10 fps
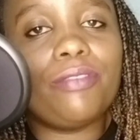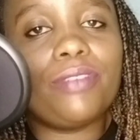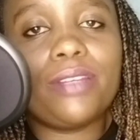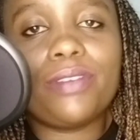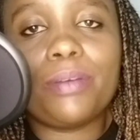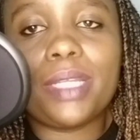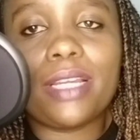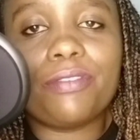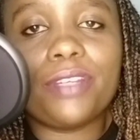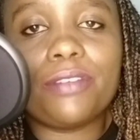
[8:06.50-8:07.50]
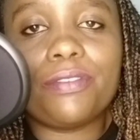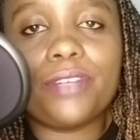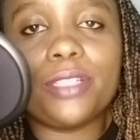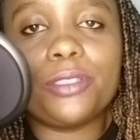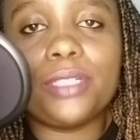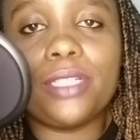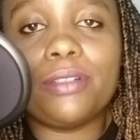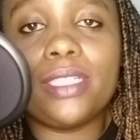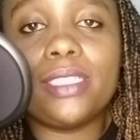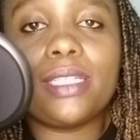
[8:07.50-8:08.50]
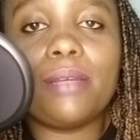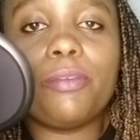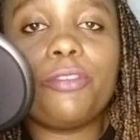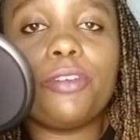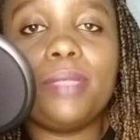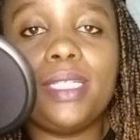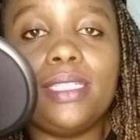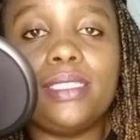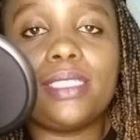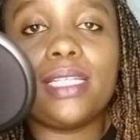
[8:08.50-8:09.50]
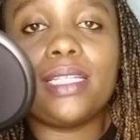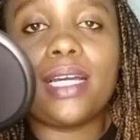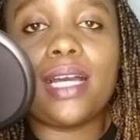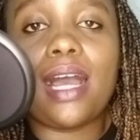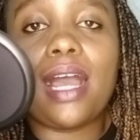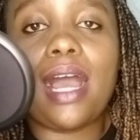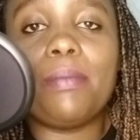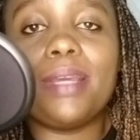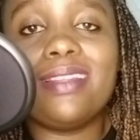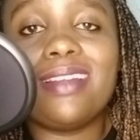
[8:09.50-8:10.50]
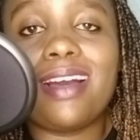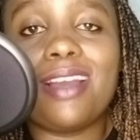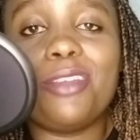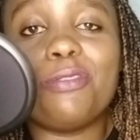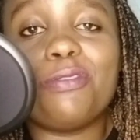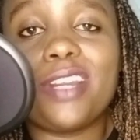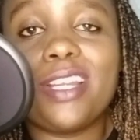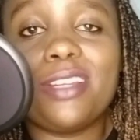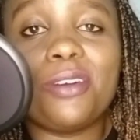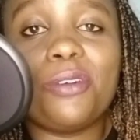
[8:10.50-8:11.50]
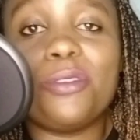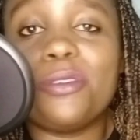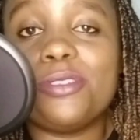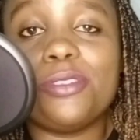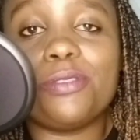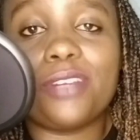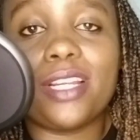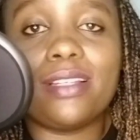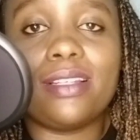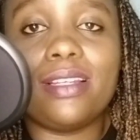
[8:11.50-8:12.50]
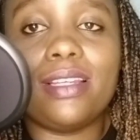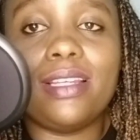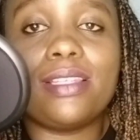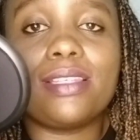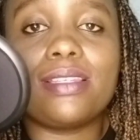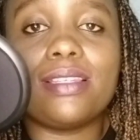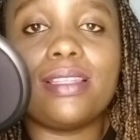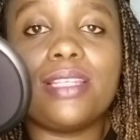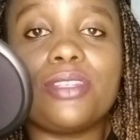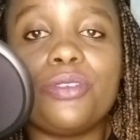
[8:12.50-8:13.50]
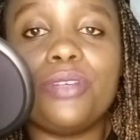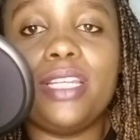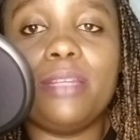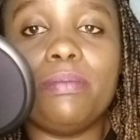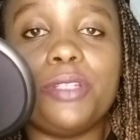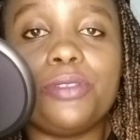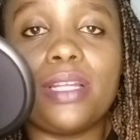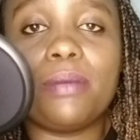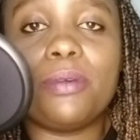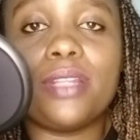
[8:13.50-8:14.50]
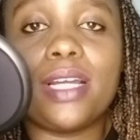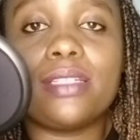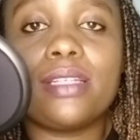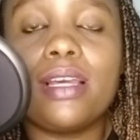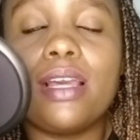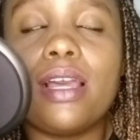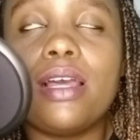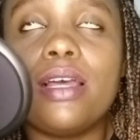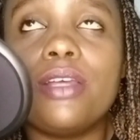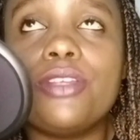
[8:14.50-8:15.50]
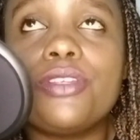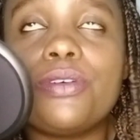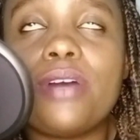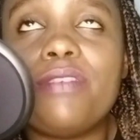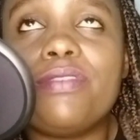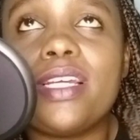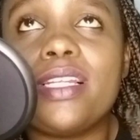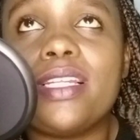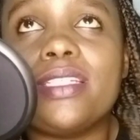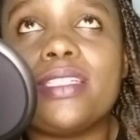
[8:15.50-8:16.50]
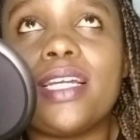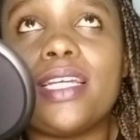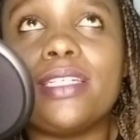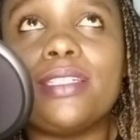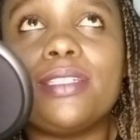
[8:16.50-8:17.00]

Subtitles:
never been a fake friend to anyone. For me, I'm either your friend or not your friend. There's no in-between about that. So I've realized, like,